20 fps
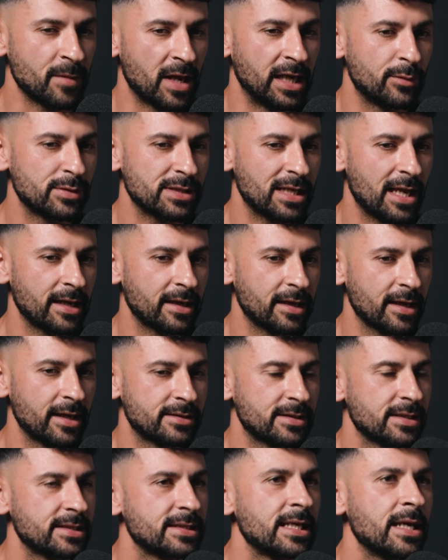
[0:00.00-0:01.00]
And he was like,
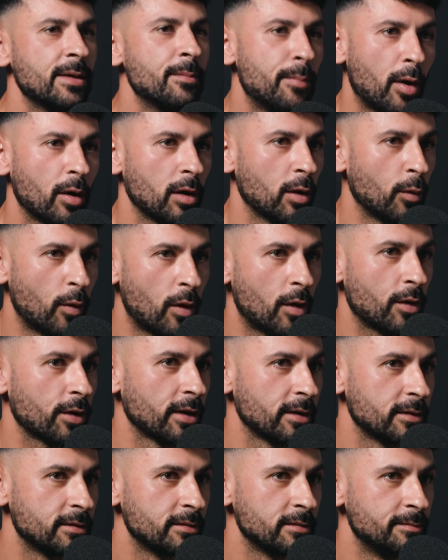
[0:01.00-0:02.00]
it's the same bottle of
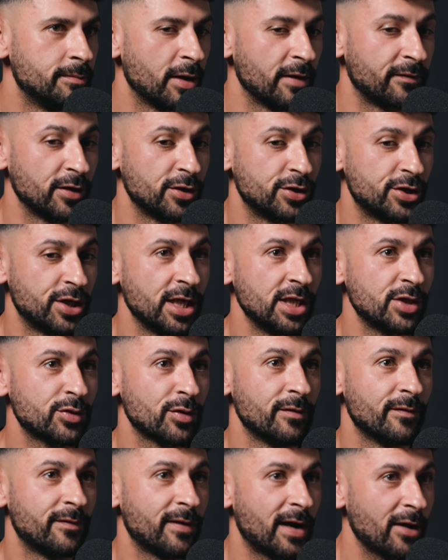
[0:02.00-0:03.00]
water, but if you change
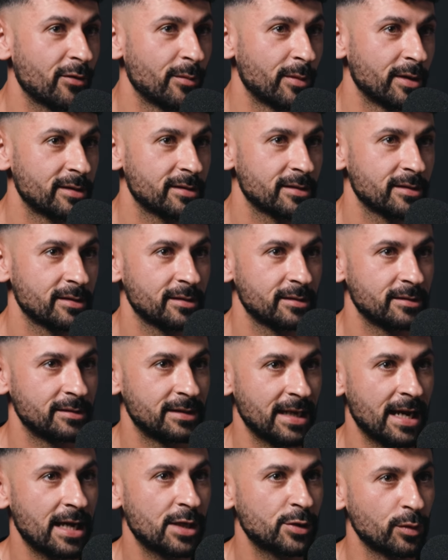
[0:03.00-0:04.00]
your environment,
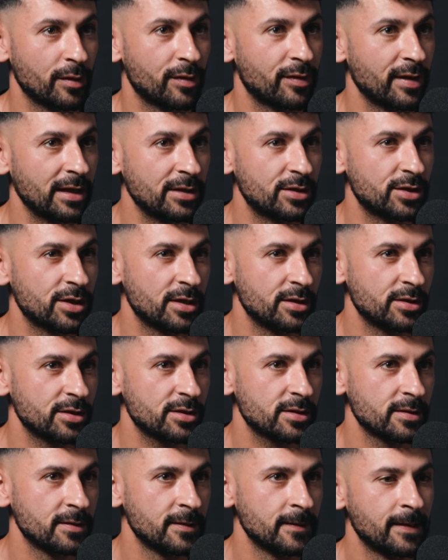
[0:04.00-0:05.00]
the actual thing
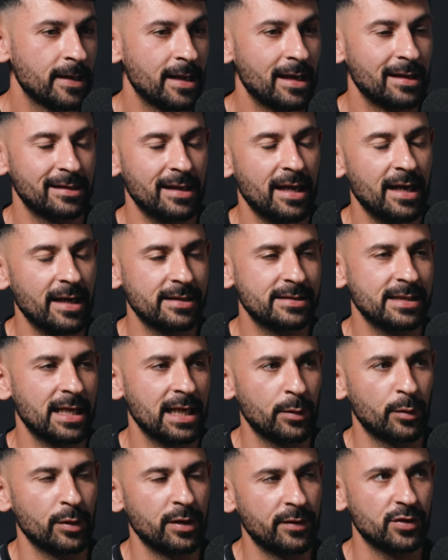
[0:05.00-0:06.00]
changes. And that
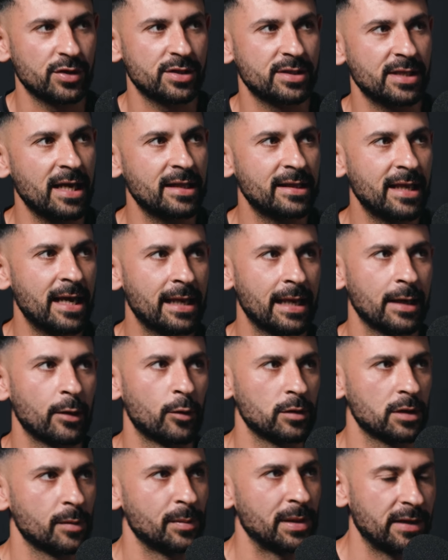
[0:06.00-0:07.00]
exactly what you've just said there. Like,
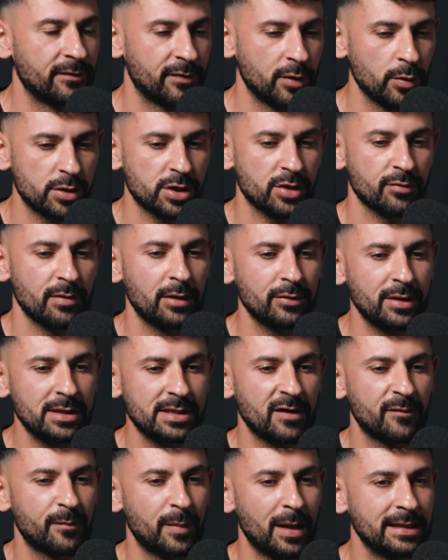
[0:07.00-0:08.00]
ultimately, if you surround
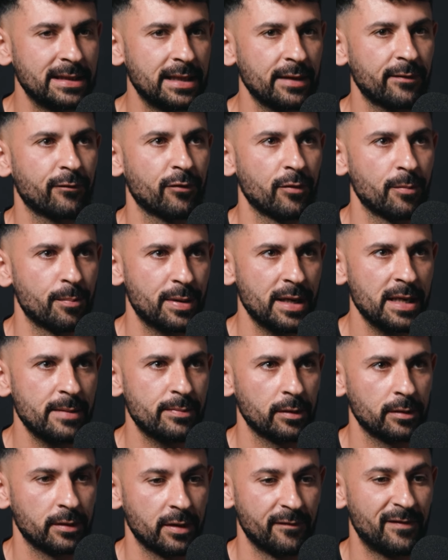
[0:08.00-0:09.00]
yourself by different
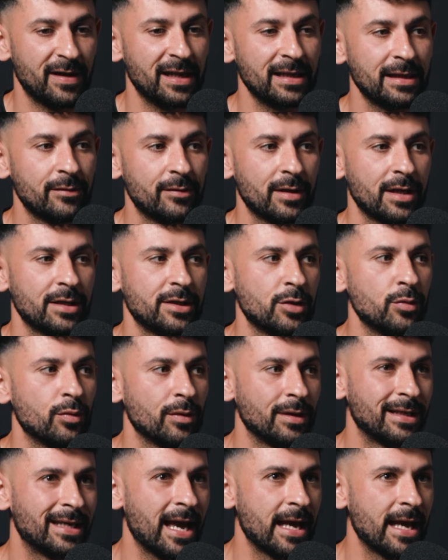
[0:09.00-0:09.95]
people, the value that you can